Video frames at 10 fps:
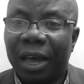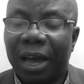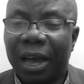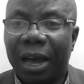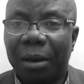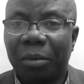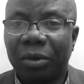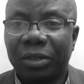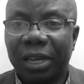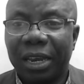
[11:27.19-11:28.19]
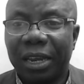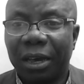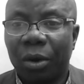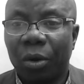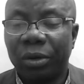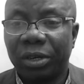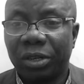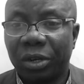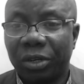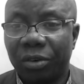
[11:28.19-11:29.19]
uh, I'm not saying that God is
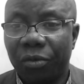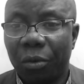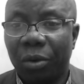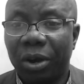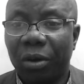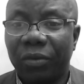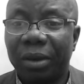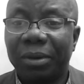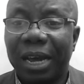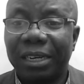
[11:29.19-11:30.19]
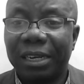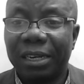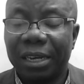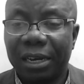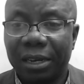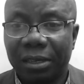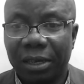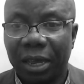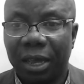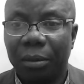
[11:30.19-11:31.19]
not a rewarder of them that diligently
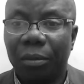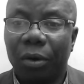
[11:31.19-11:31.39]
seek him.